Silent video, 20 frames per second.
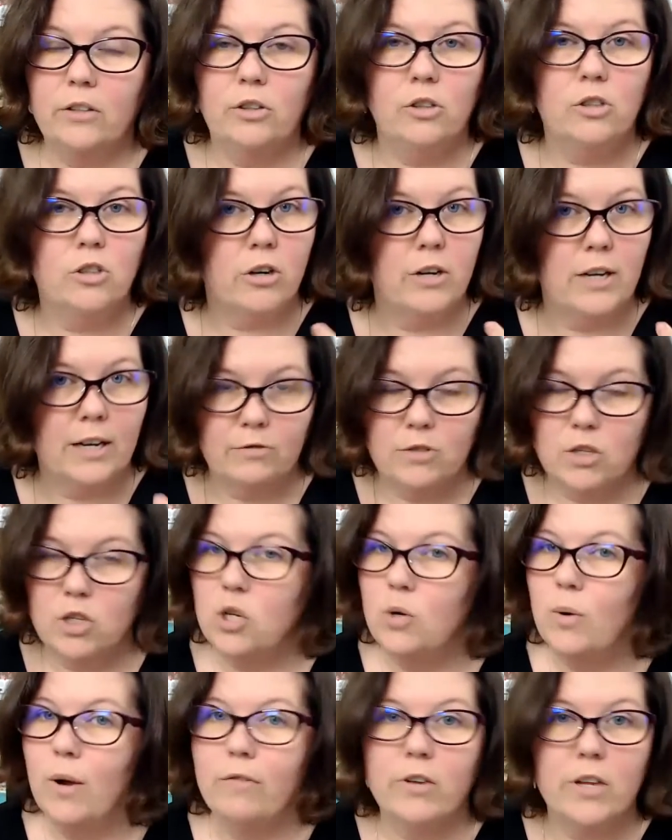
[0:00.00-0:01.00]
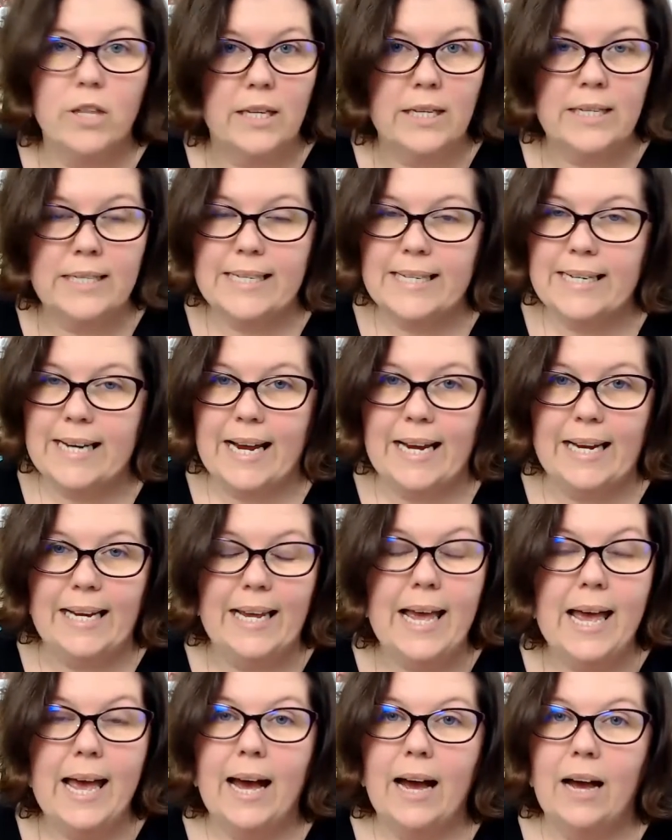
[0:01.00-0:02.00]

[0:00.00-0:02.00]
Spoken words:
You don't have to do everything today.